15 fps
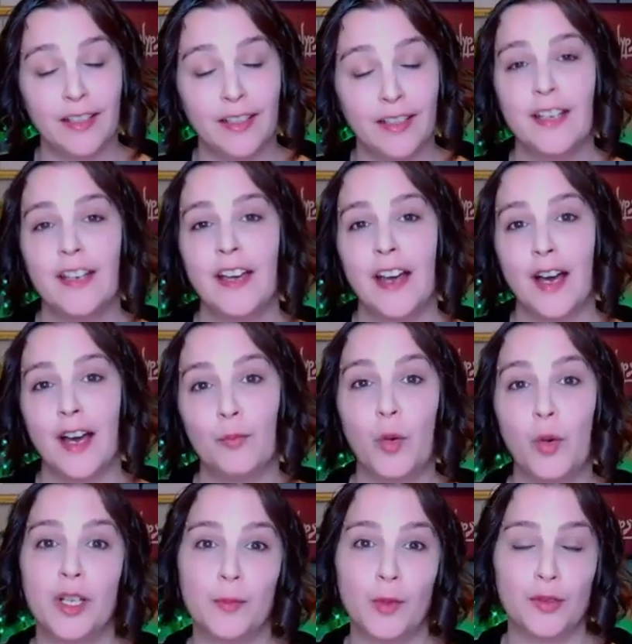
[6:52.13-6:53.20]
Um, one of the
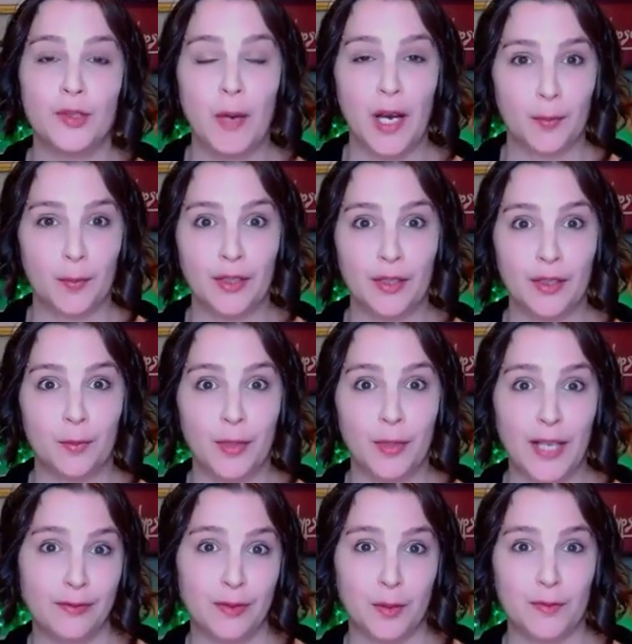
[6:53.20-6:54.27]
most popular
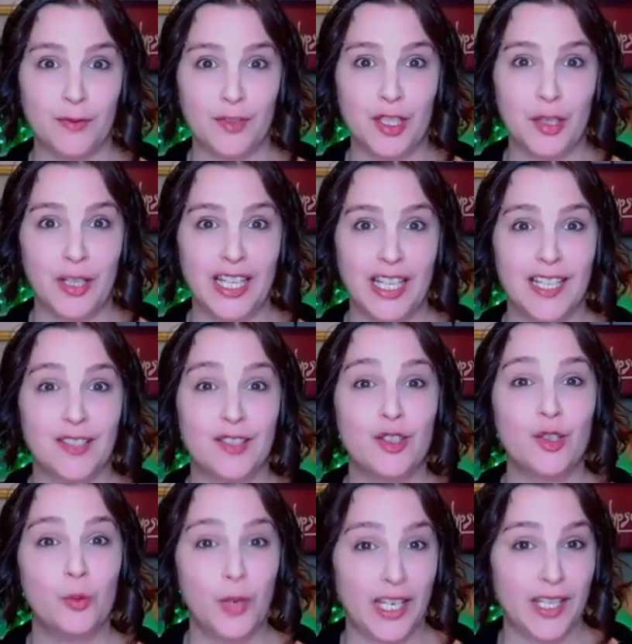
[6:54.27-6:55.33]
platforms for doing it is
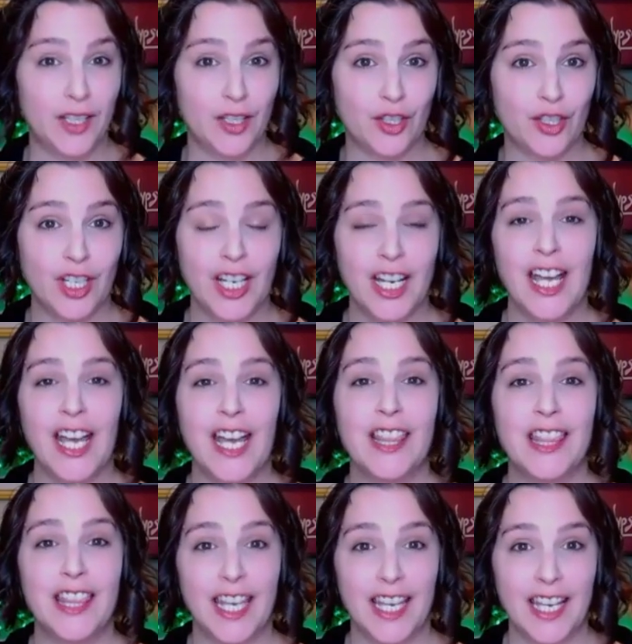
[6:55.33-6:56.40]
Twitch,
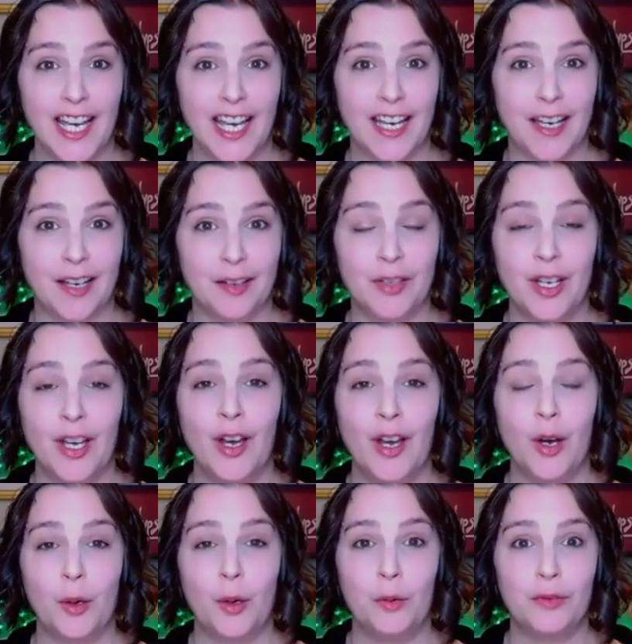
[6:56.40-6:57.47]
and they have
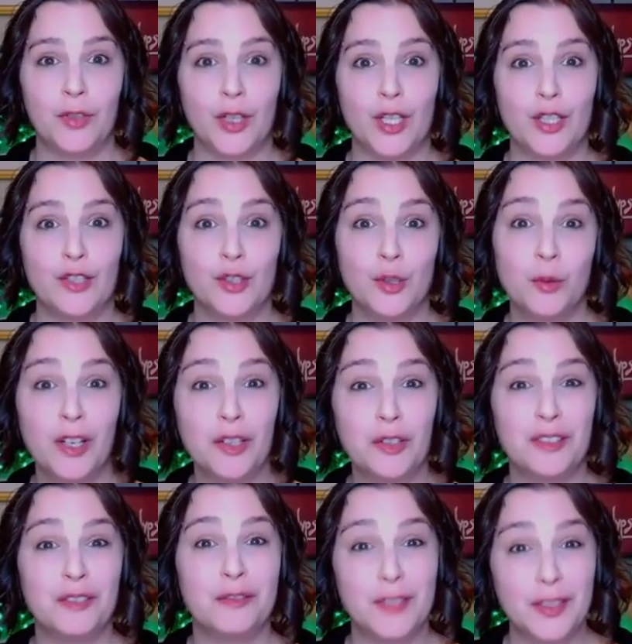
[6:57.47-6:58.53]
over two hundred
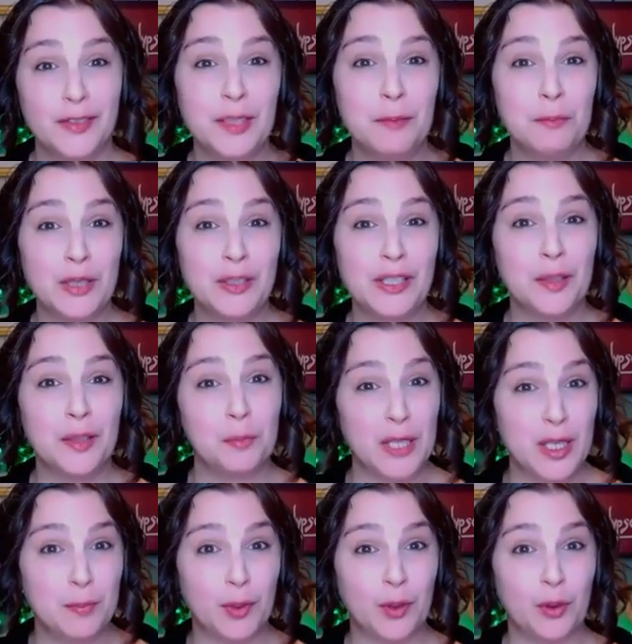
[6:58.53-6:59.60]
fifty million
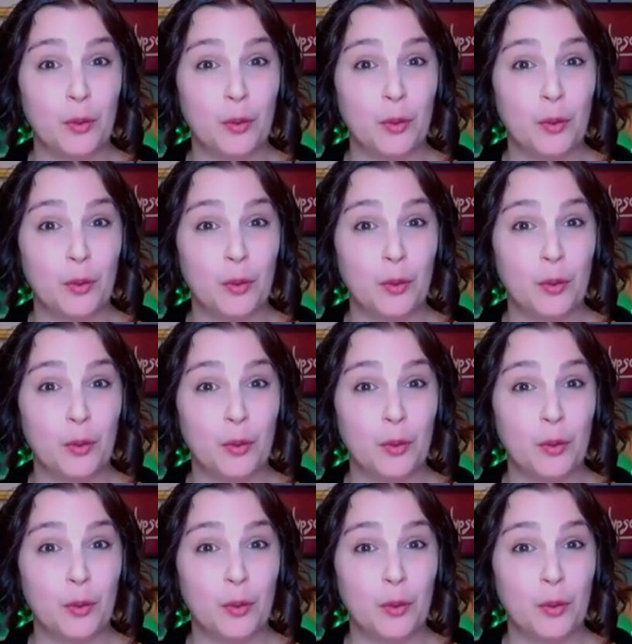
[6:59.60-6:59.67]
people